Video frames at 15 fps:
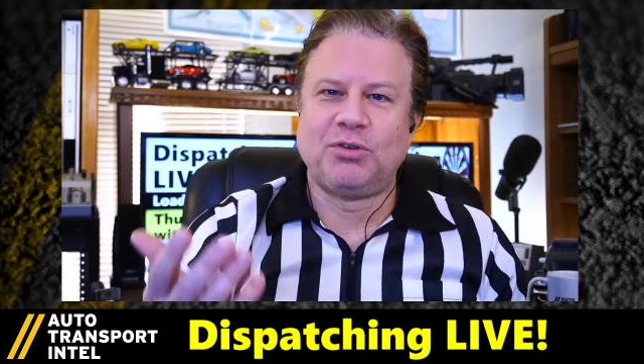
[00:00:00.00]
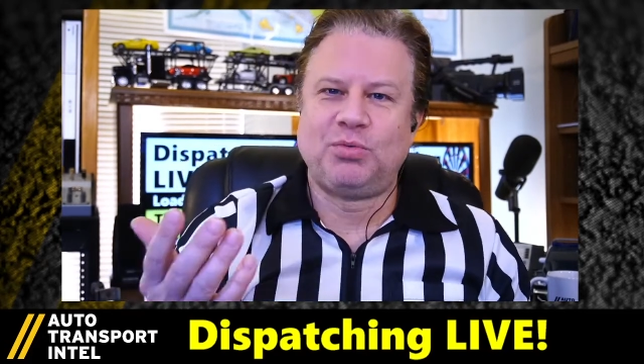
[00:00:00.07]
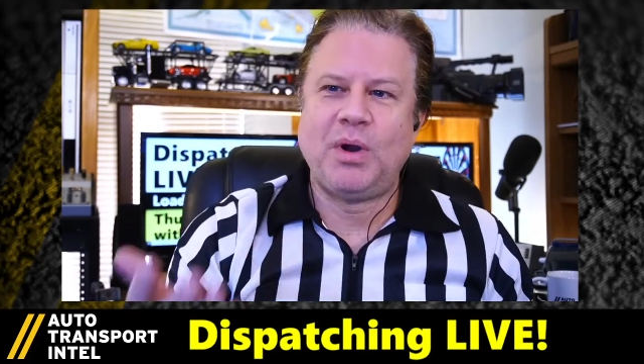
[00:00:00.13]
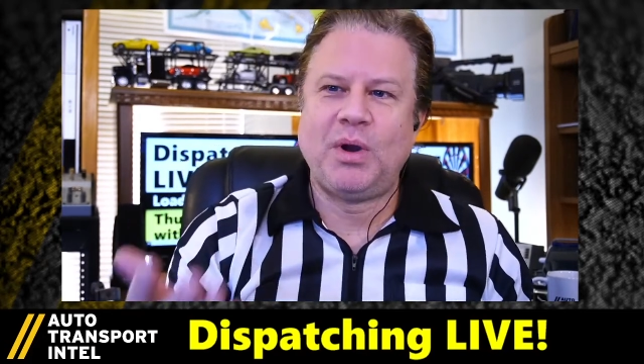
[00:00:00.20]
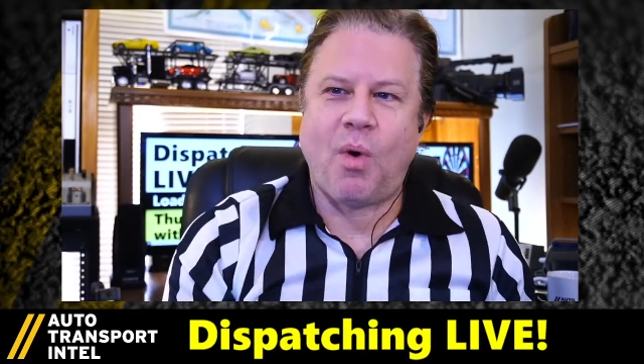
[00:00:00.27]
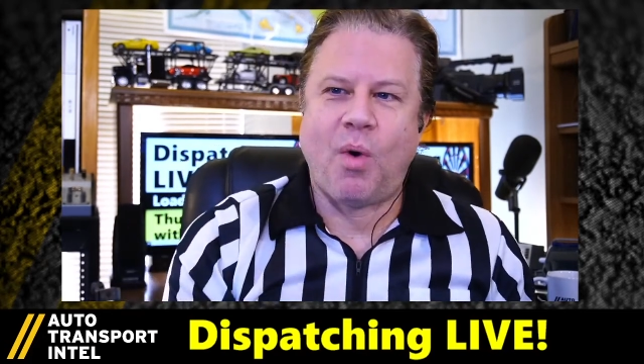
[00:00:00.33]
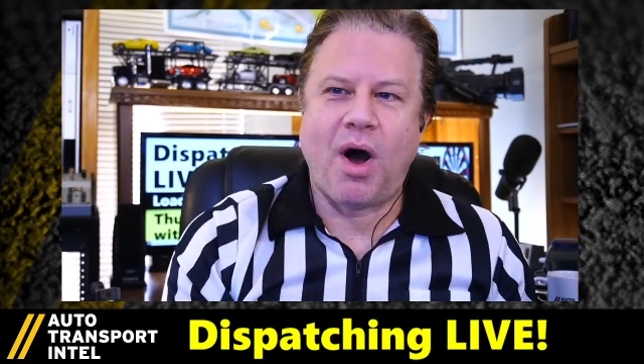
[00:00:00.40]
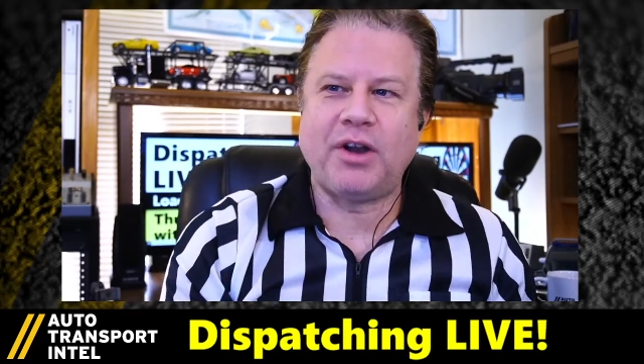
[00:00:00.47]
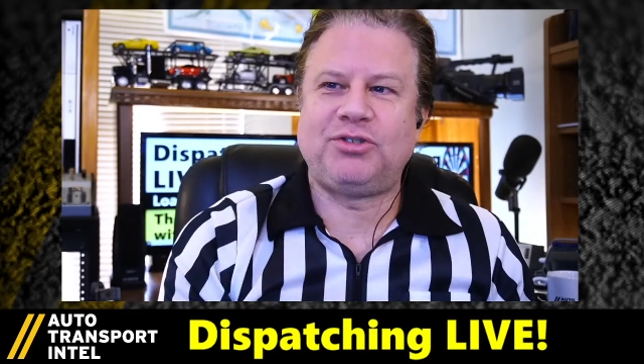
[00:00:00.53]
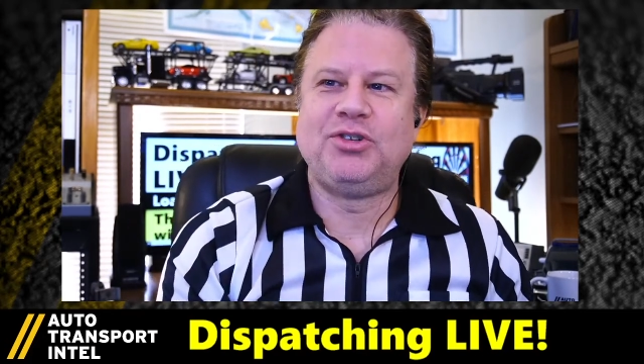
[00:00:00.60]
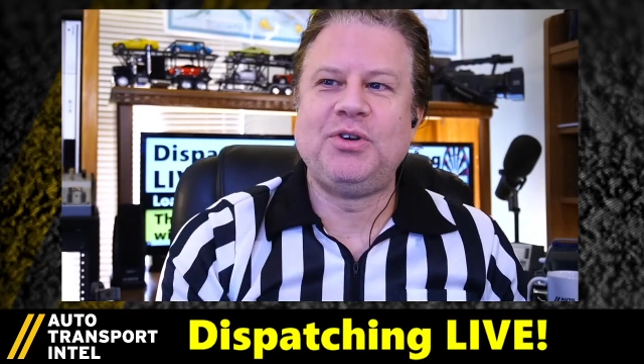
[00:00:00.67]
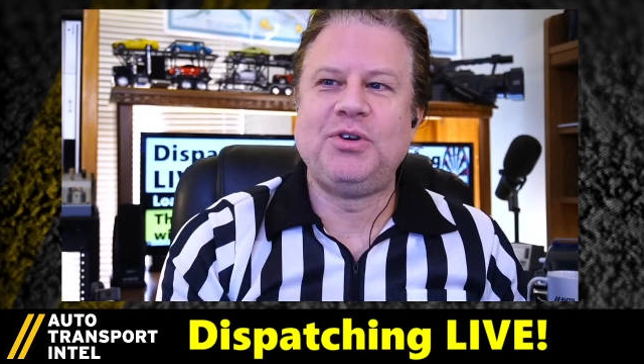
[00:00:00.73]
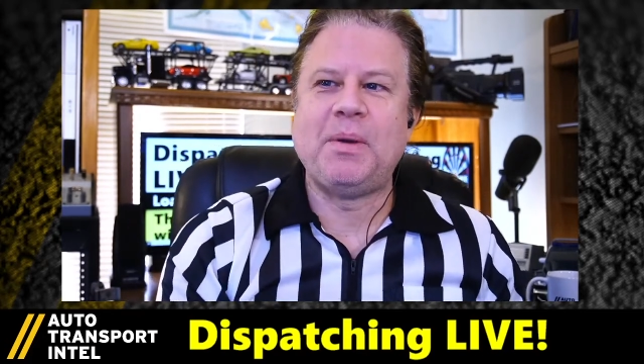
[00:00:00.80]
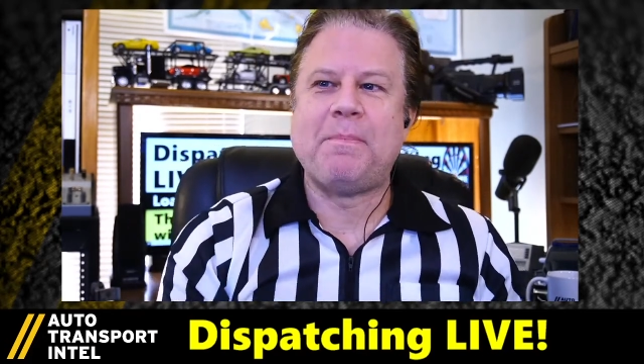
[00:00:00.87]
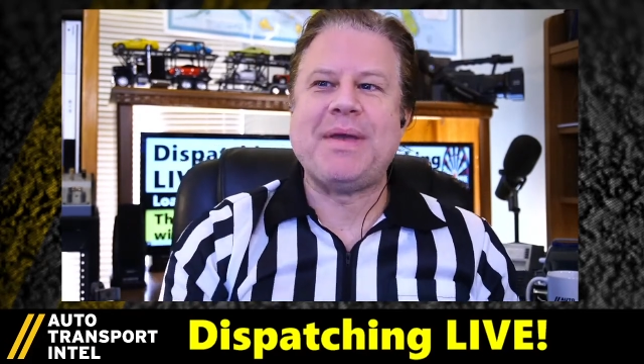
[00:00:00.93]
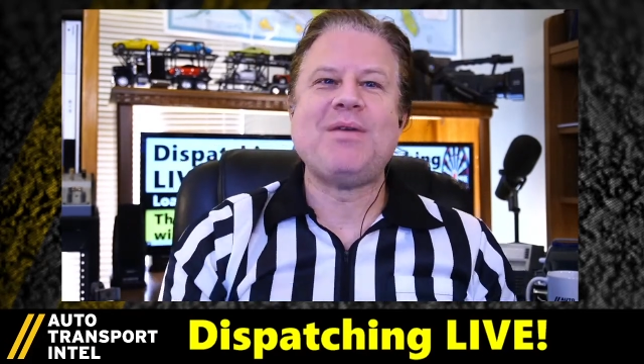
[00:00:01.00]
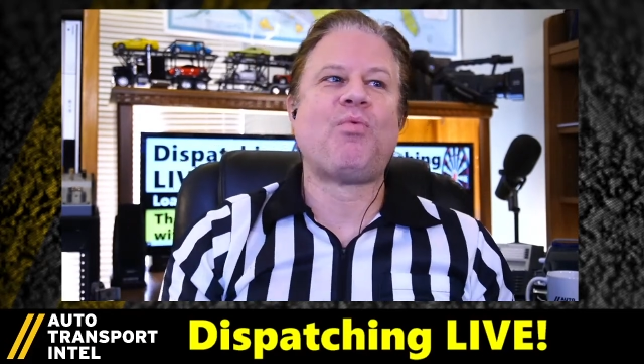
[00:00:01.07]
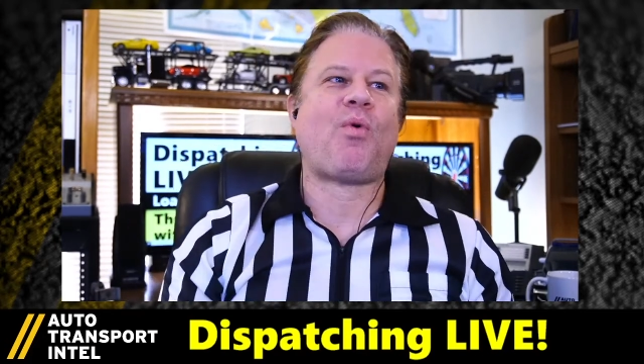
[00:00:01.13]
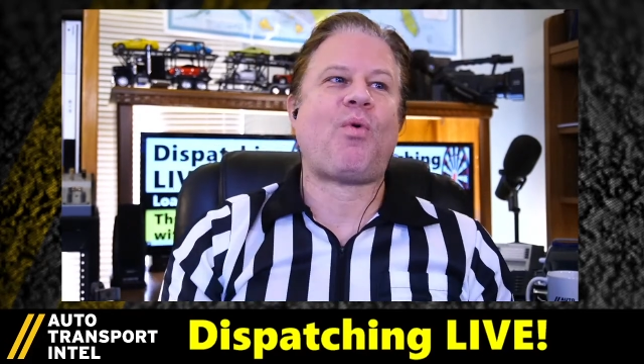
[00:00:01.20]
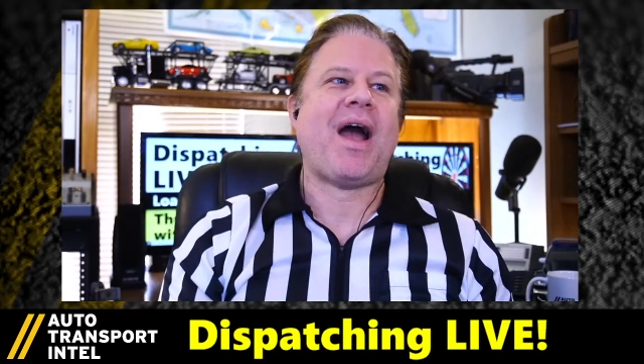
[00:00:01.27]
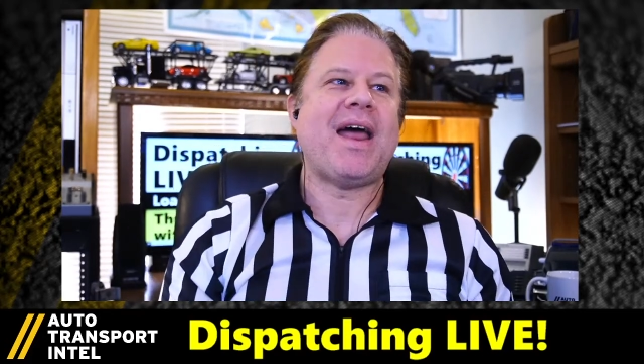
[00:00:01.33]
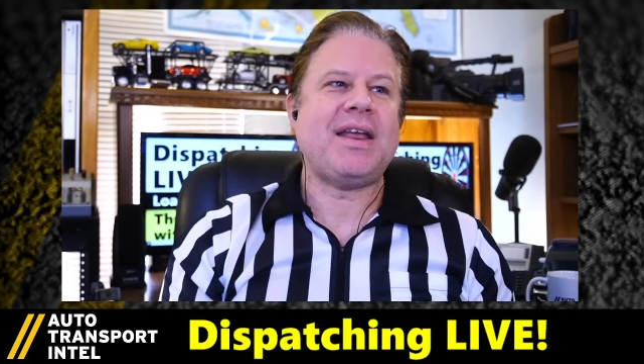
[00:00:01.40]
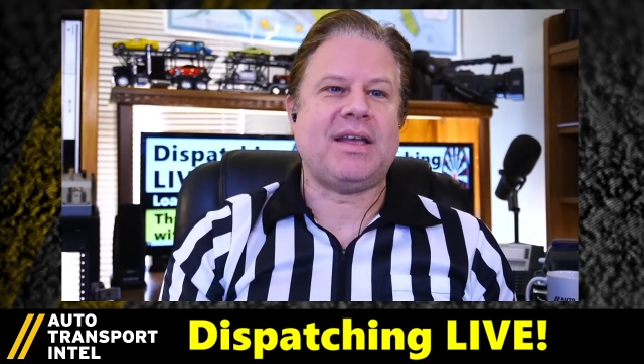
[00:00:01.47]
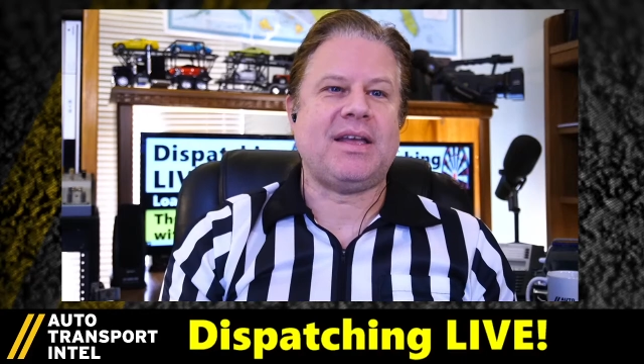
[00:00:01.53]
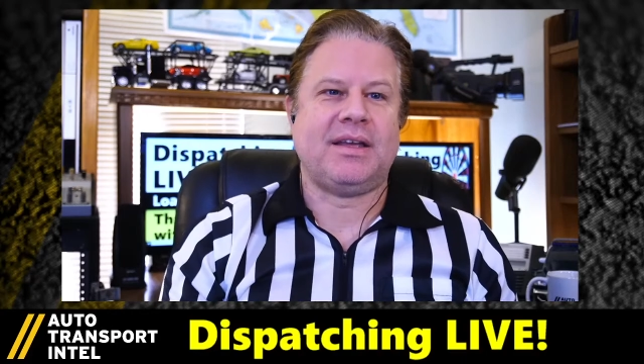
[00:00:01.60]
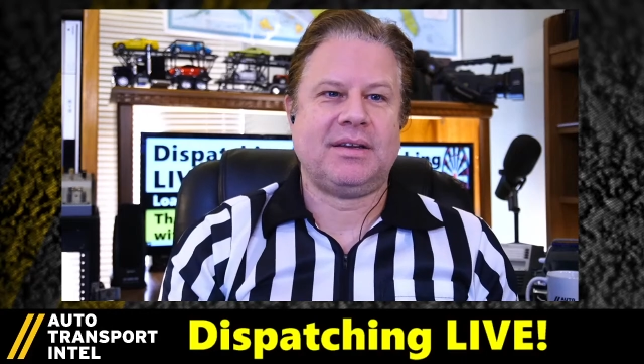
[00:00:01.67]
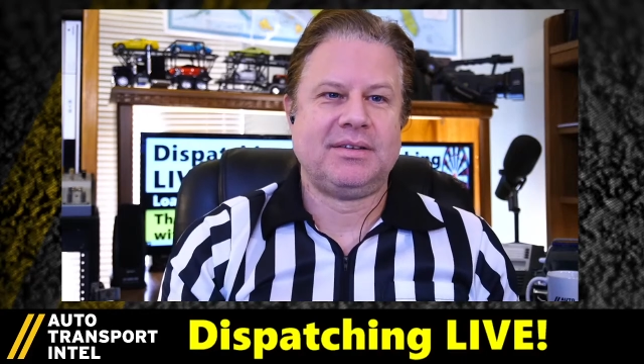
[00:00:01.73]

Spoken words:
we want you to be ready